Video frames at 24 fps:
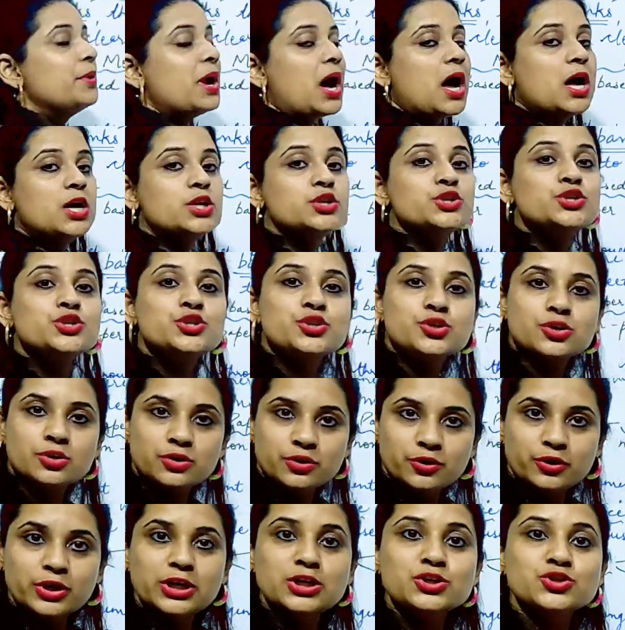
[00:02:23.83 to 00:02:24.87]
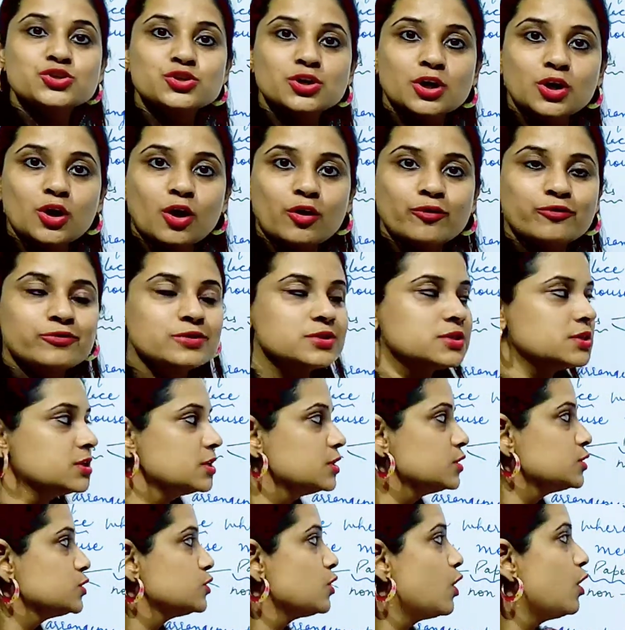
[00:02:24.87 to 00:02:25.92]
branch regional
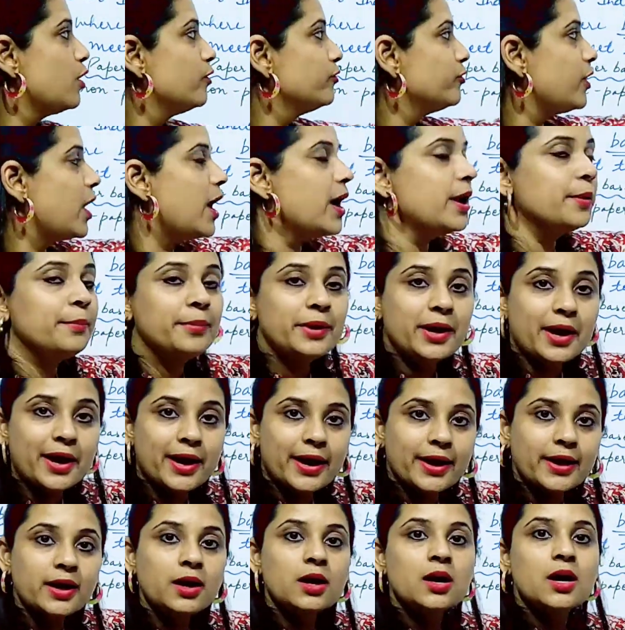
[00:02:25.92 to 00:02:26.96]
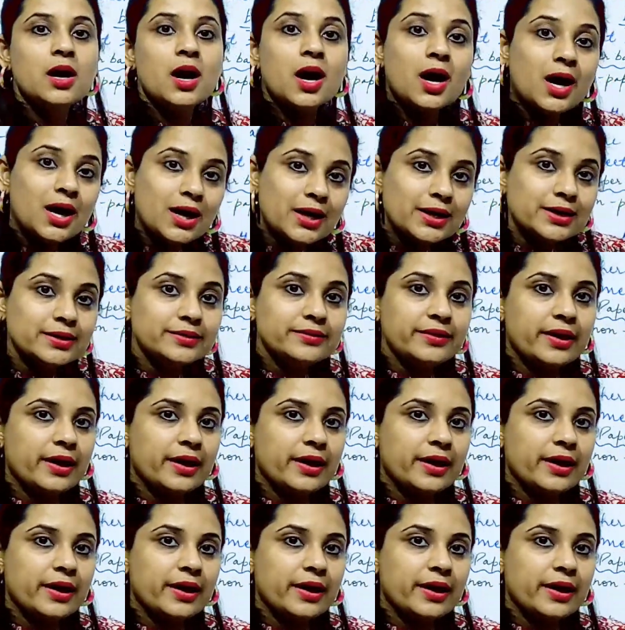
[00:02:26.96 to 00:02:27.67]
offices of RBI are